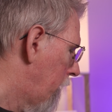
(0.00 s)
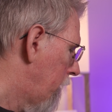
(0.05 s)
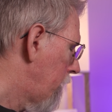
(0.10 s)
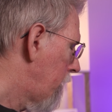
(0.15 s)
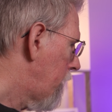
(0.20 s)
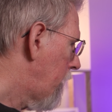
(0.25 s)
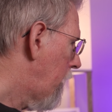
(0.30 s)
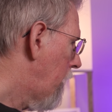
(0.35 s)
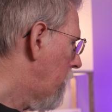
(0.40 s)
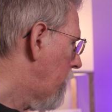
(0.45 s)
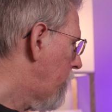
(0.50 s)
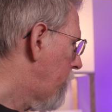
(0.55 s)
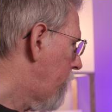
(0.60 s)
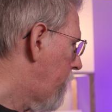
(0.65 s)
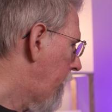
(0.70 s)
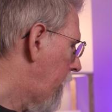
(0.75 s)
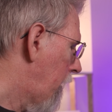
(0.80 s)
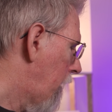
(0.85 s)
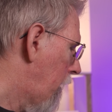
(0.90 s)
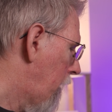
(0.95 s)

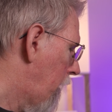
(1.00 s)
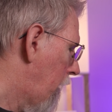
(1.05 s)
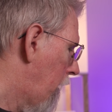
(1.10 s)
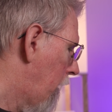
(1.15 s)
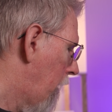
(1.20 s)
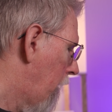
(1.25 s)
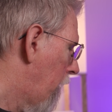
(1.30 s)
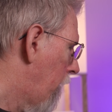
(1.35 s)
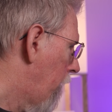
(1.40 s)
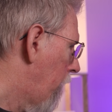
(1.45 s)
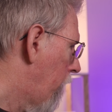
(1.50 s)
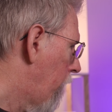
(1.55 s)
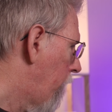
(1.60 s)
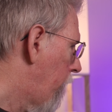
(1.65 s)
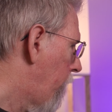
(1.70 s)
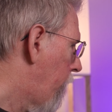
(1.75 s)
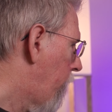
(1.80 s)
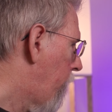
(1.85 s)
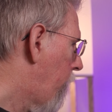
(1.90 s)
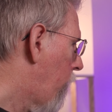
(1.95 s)
CSV
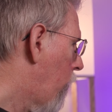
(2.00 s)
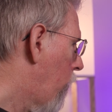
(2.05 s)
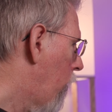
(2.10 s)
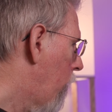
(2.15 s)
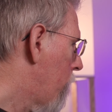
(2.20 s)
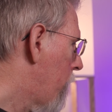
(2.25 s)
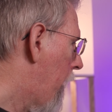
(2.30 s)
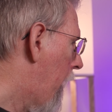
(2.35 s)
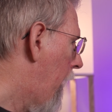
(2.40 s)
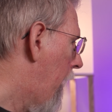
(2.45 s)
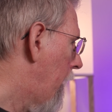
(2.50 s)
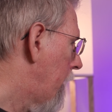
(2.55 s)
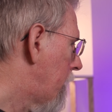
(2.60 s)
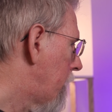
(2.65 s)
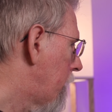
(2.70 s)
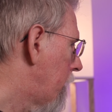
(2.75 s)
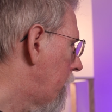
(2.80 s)
format